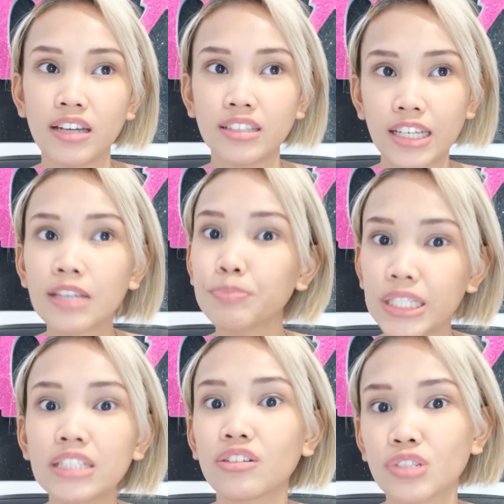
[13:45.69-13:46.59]
they can
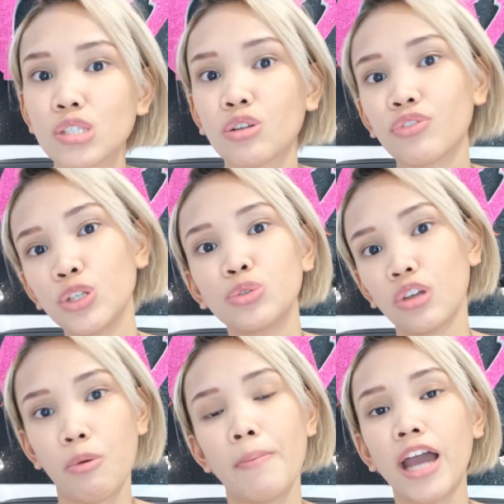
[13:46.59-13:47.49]
be the reason for you to
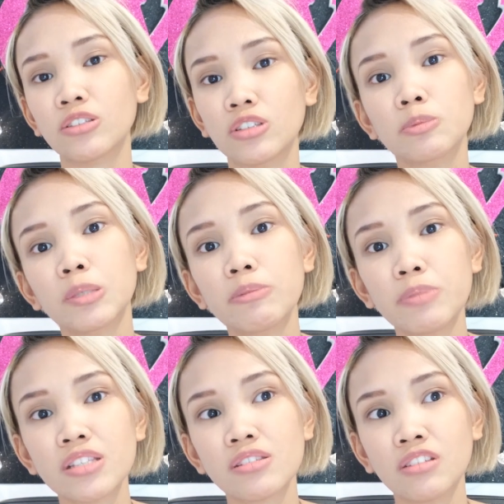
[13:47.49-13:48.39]
come back to the
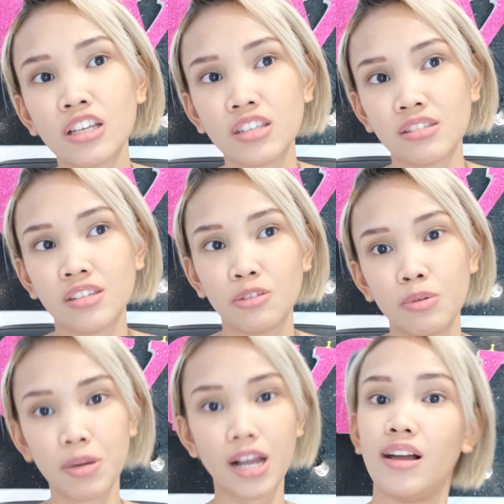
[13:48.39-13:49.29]
Philippines kasi sino
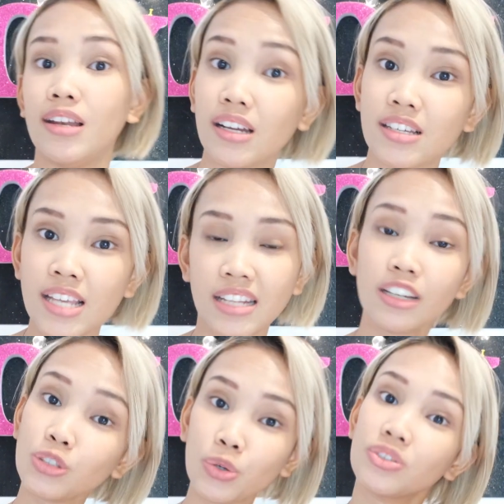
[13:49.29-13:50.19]
ba mag-aalaga sa
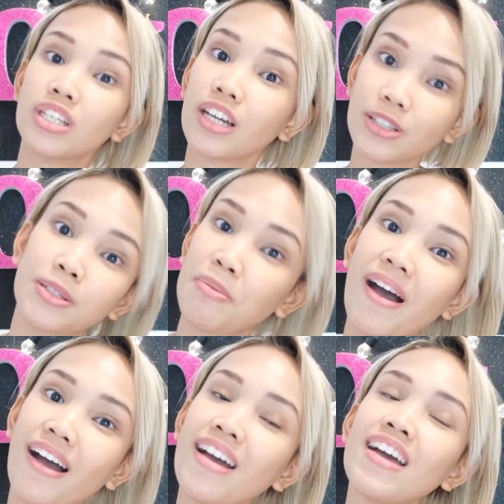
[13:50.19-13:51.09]
anak niyo kung di kayo, di
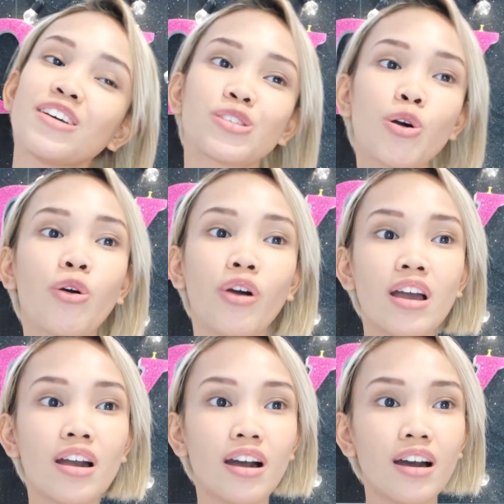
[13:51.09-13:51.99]
ba? So,
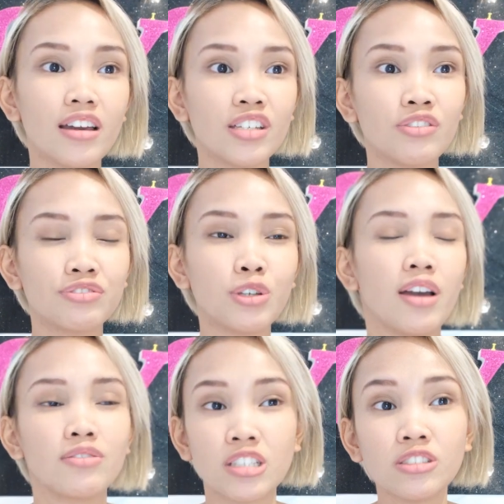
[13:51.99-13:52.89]
if you
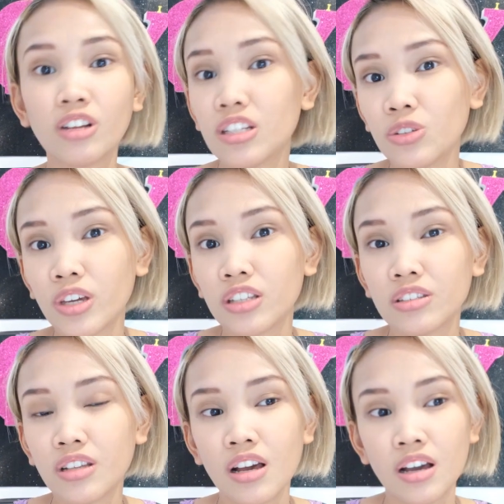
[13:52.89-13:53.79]
have children, you can
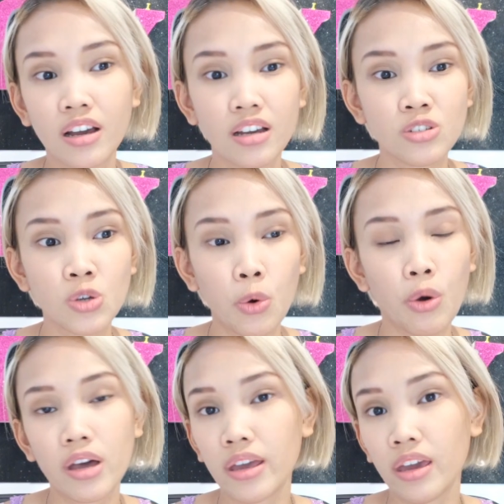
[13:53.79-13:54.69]
show
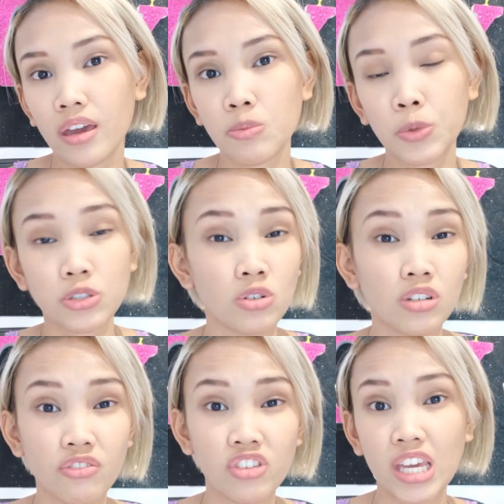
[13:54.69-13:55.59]
a birth
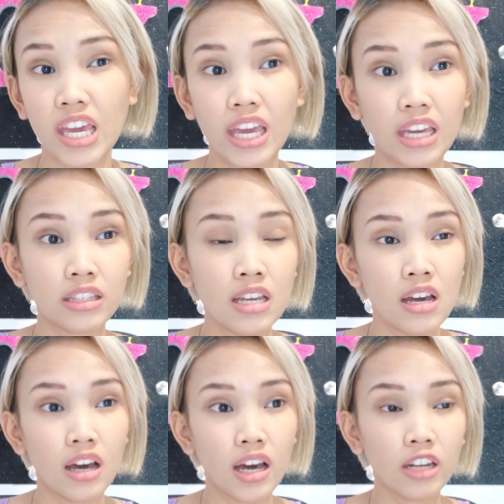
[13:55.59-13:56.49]
certificate,
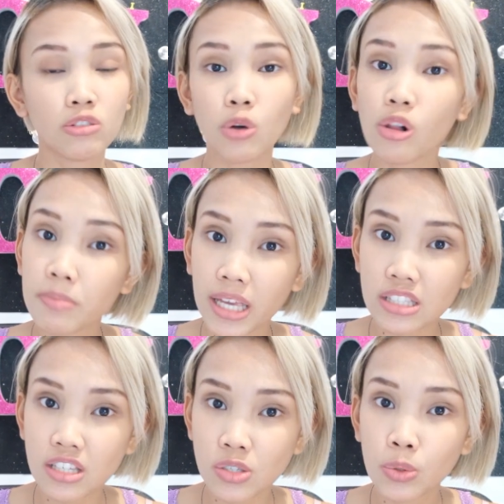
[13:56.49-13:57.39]
enrollment
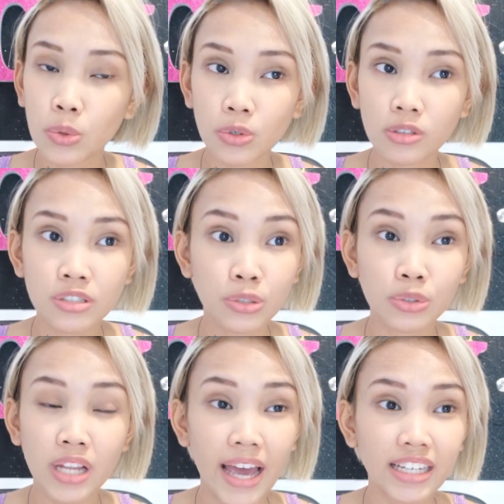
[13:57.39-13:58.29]
sa school,
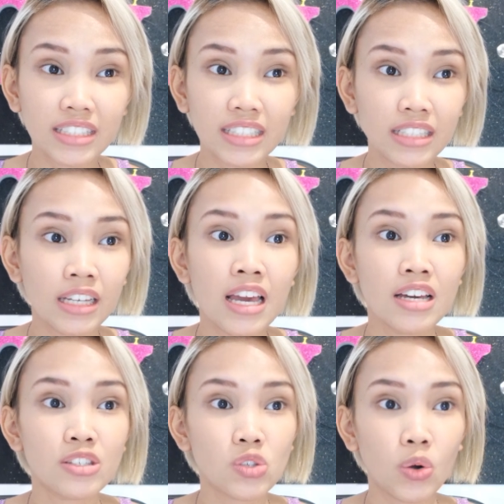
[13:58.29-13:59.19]
school ID.
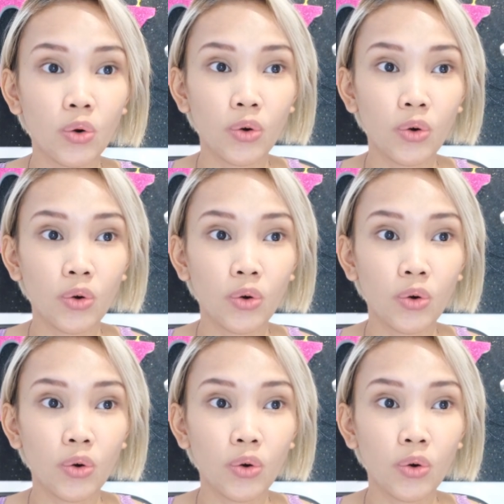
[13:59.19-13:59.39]
So,